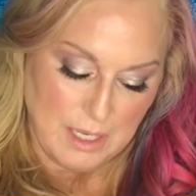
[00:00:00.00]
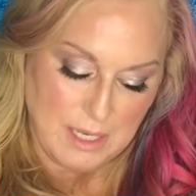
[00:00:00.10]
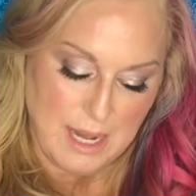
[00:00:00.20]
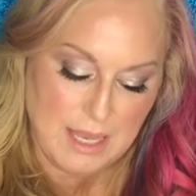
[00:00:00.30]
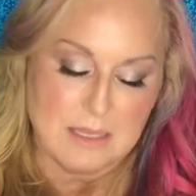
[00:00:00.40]

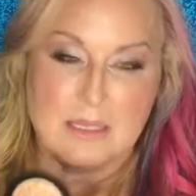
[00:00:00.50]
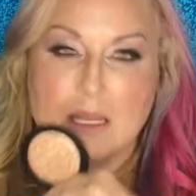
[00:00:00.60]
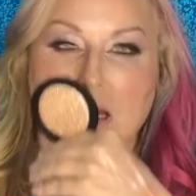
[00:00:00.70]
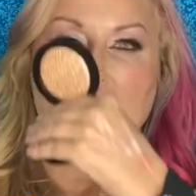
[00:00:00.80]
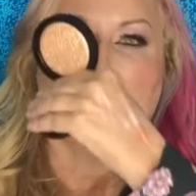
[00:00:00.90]
It has
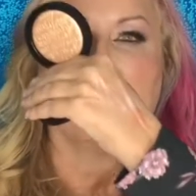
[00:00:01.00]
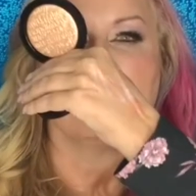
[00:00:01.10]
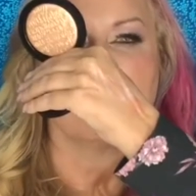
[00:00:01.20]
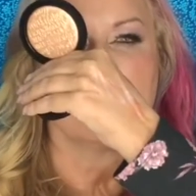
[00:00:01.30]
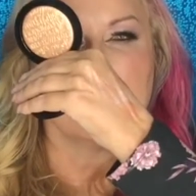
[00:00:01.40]
a
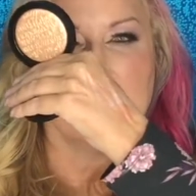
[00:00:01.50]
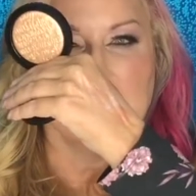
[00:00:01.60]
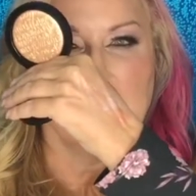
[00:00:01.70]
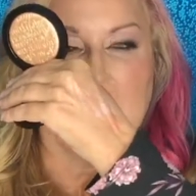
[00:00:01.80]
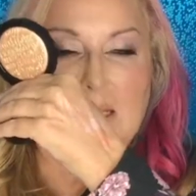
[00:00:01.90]

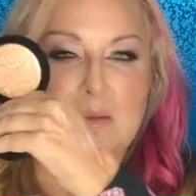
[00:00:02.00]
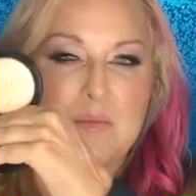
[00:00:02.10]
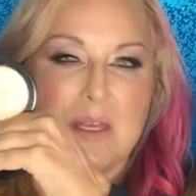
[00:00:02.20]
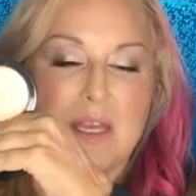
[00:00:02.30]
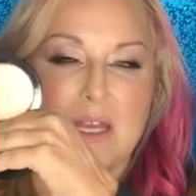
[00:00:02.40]
teeny
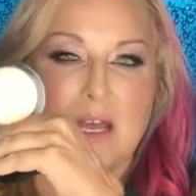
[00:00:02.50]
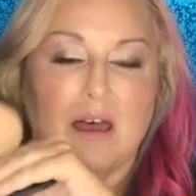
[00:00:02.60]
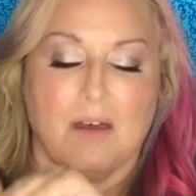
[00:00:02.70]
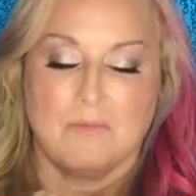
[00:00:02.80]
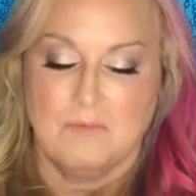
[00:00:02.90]
bit
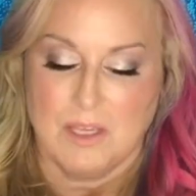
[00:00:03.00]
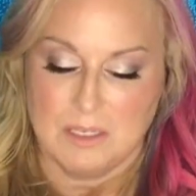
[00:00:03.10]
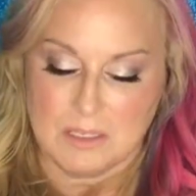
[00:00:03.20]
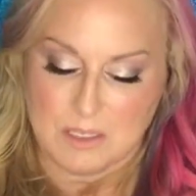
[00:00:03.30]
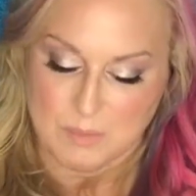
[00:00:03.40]
of
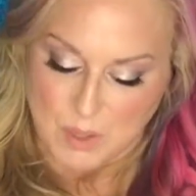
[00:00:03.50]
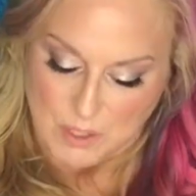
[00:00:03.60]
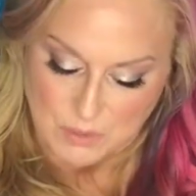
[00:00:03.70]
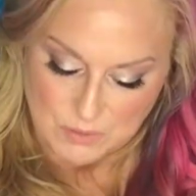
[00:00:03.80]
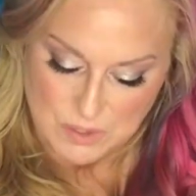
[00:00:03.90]
hidden
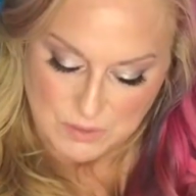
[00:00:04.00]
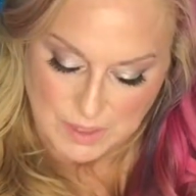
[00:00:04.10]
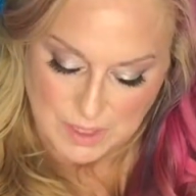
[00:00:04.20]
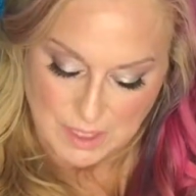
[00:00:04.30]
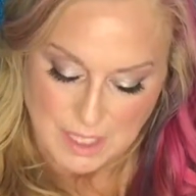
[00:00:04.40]
sparkle to
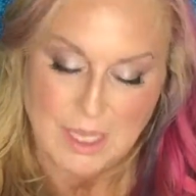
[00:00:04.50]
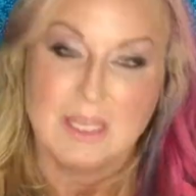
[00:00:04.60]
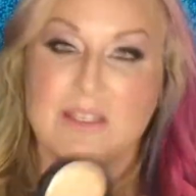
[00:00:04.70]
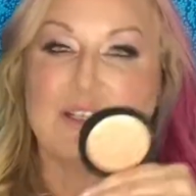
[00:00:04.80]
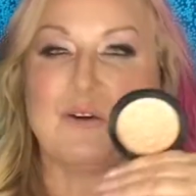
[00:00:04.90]
it.
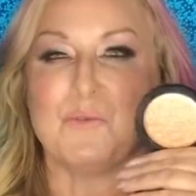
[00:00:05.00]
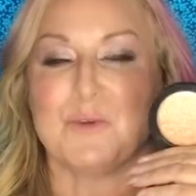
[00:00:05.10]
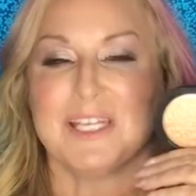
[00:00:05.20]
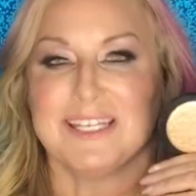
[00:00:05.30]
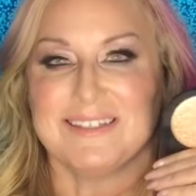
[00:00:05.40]
You don't
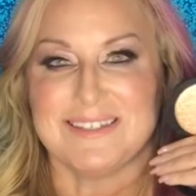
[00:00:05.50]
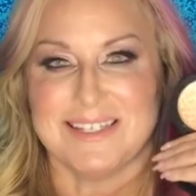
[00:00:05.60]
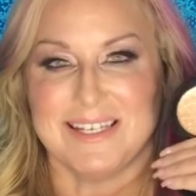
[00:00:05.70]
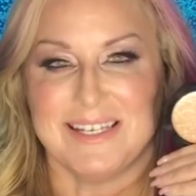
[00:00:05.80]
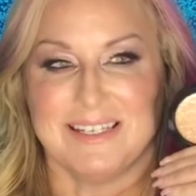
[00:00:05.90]
really
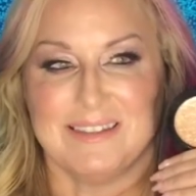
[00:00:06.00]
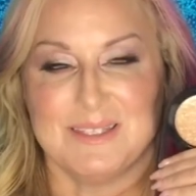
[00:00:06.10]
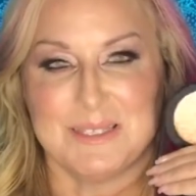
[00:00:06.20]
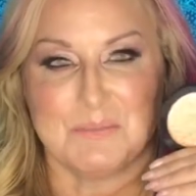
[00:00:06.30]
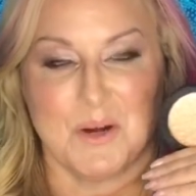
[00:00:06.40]
see
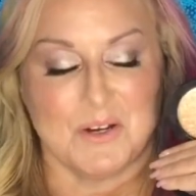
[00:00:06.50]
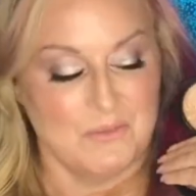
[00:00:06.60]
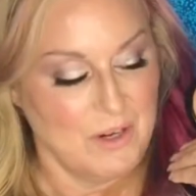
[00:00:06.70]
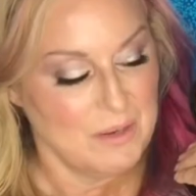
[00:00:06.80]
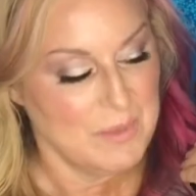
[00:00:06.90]
the sparkle
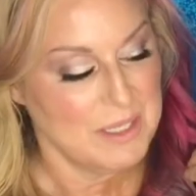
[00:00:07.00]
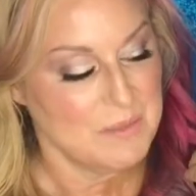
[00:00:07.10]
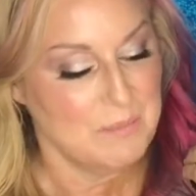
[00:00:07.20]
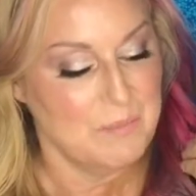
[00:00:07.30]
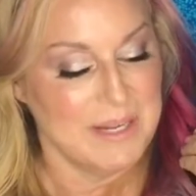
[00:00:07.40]
very much,
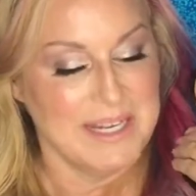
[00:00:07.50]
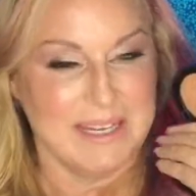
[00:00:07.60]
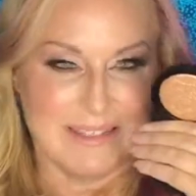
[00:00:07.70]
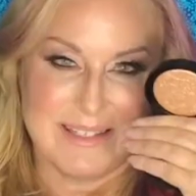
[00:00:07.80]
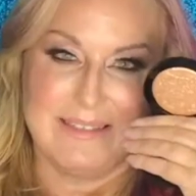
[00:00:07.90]
but
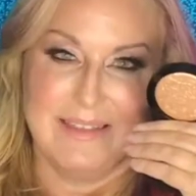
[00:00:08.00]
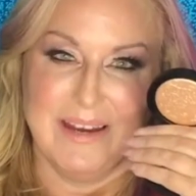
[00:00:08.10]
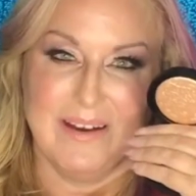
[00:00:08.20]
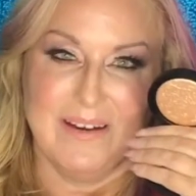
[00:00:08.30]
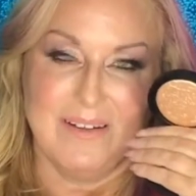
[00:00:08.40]
it's
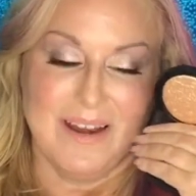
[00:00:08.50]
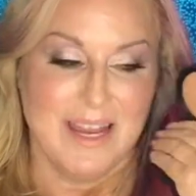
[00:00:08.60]
there,